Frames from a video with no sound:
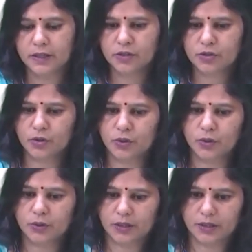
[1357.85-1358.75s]

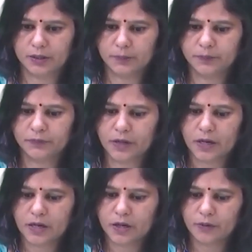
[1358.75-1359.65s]
So
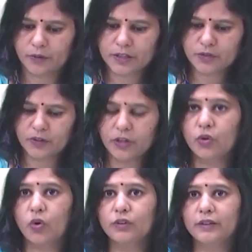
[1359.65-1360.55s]
once we know